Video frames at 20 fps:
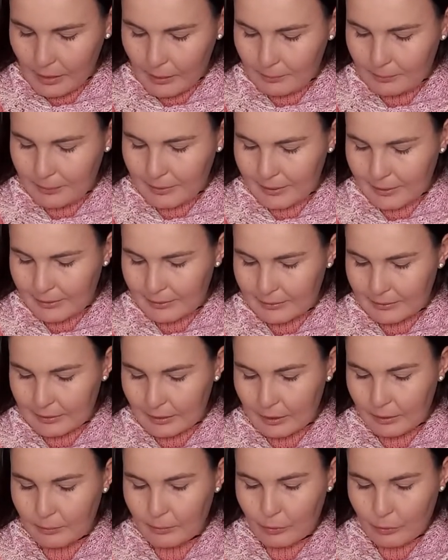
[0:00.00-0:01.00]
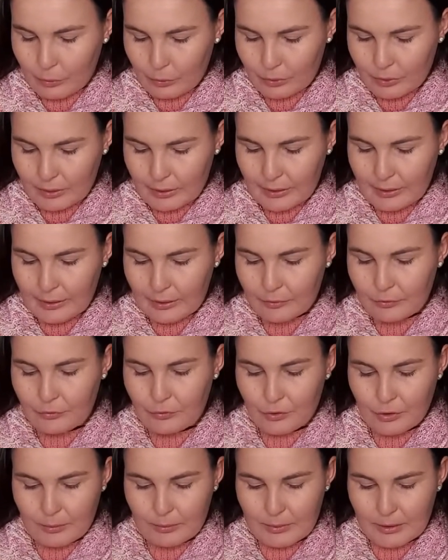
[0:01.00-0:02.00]
But I bought a
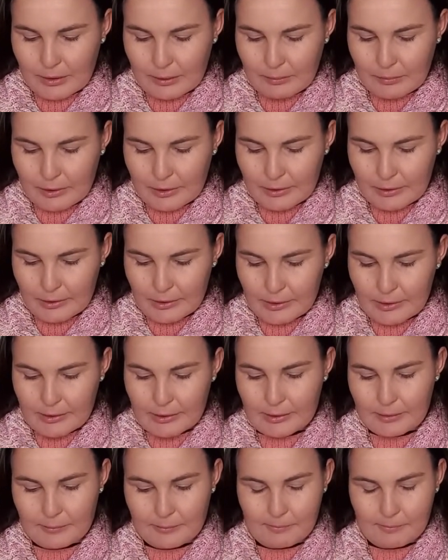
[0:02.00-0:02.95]
3mm